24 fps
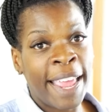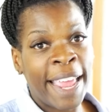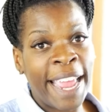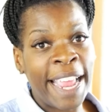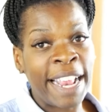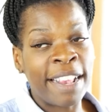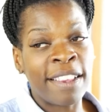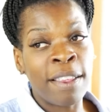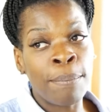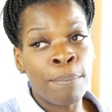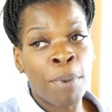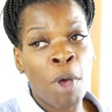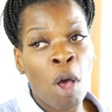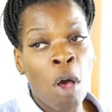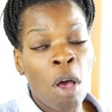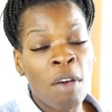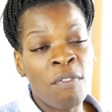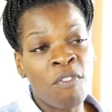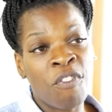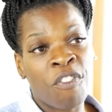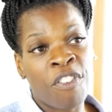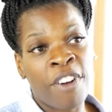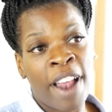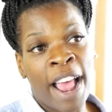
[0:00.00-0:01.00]
It's
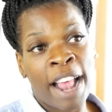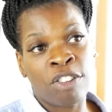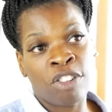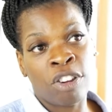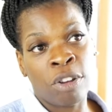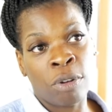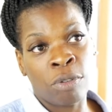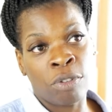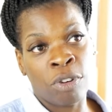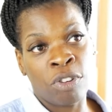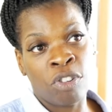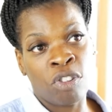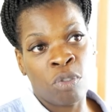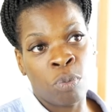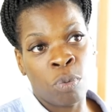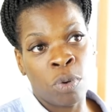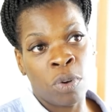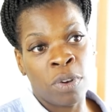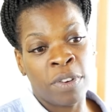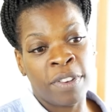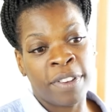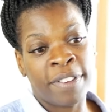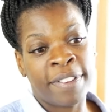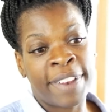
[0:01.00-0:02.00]
important for our children to
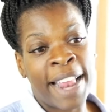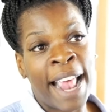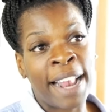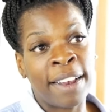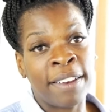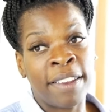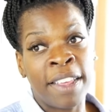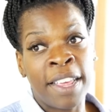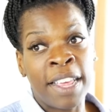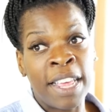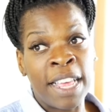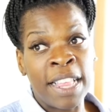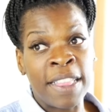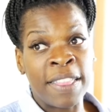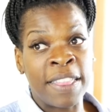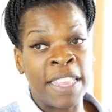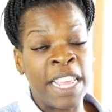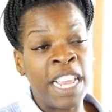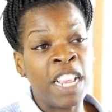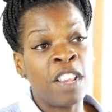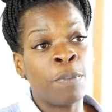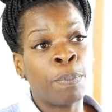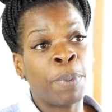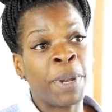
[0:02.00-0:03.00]
understand
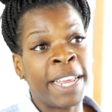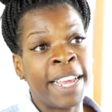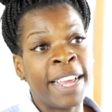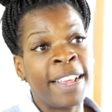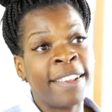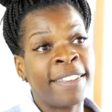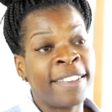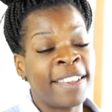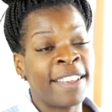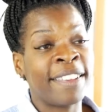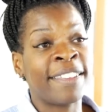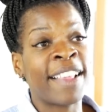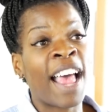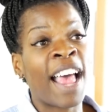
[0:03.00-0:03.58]
these places